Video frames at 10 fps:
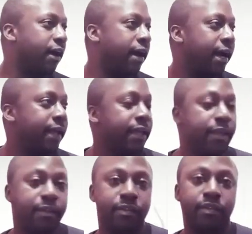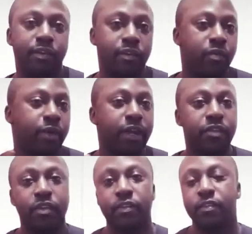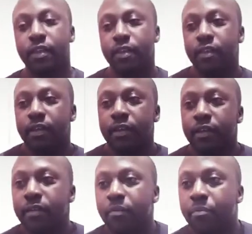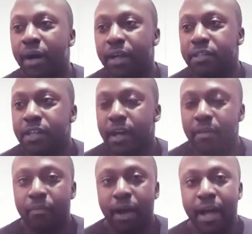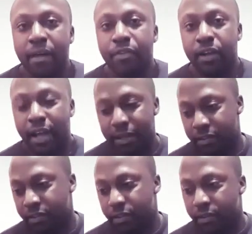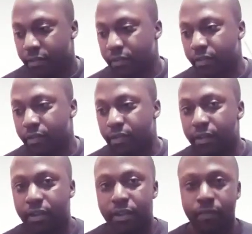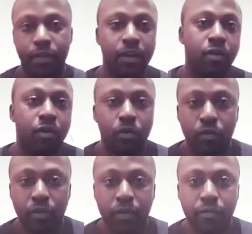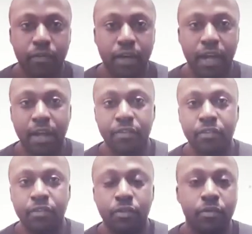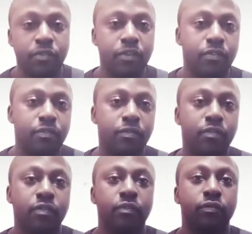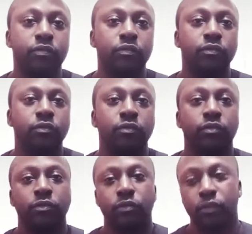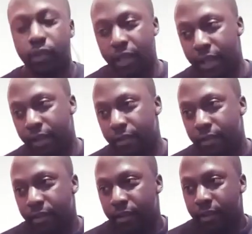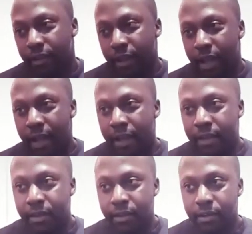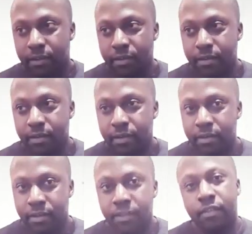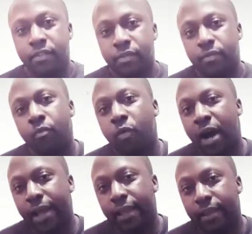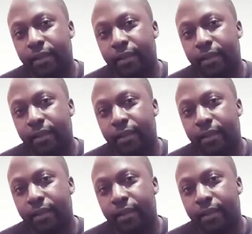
I don't want to jinx it, but I haven't had even a cold for the last 2 seasons. Yeah. And this is why.